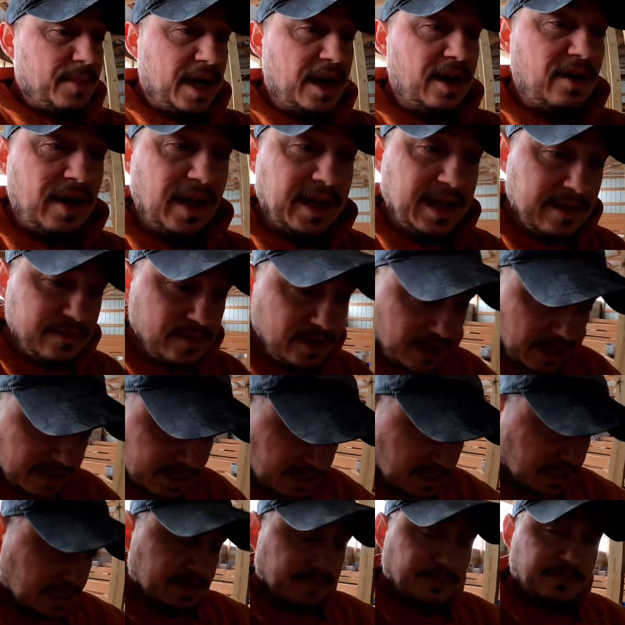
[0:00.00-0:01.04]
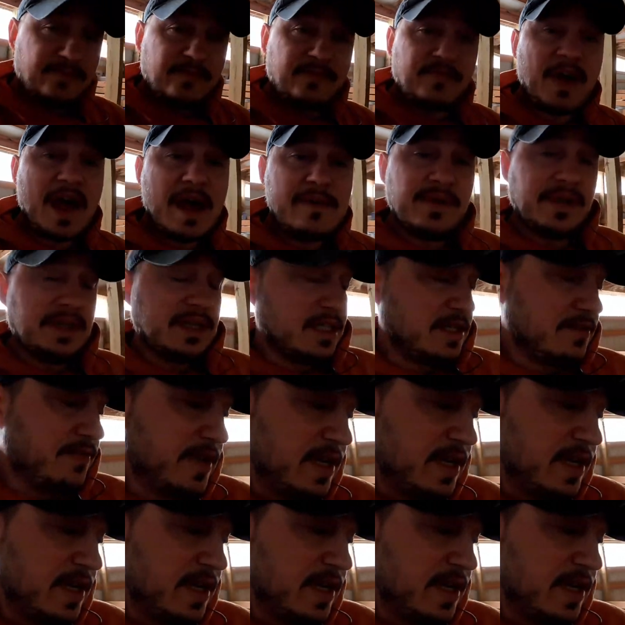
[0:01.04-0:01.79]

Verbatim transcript: I know I gave you guys this fabulous